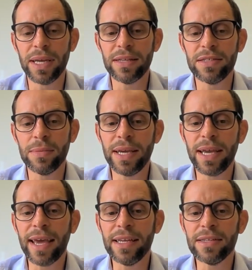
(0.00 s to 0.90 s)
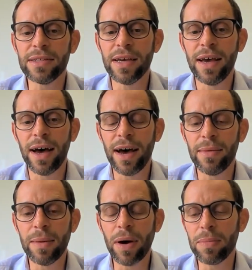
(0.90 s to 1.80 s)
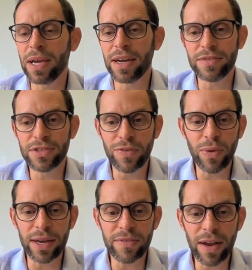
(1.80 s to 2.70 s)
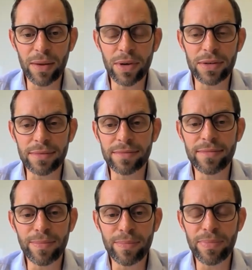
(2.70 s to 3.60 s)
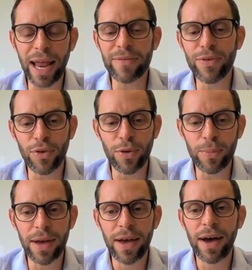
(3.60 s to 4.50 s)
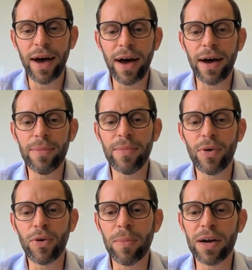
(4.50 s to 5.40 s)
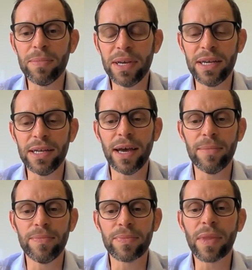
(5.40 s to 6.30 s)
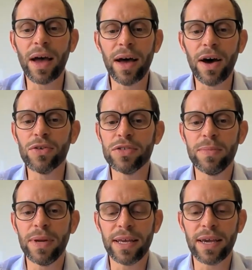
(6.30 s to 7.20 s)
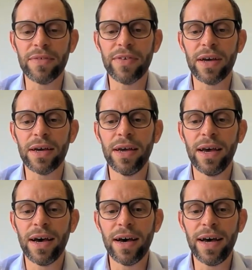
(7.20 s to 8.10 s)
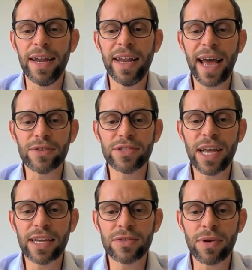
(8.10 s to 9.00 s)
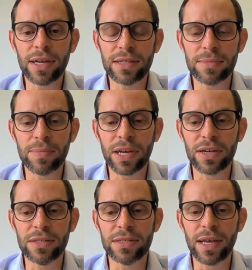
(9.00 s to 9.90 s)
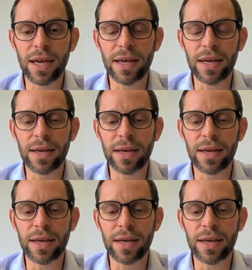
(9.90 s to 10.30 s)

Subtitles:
be gained. It might be kind of software development platform, or it might be ultimately kind of an in-house test rigs, because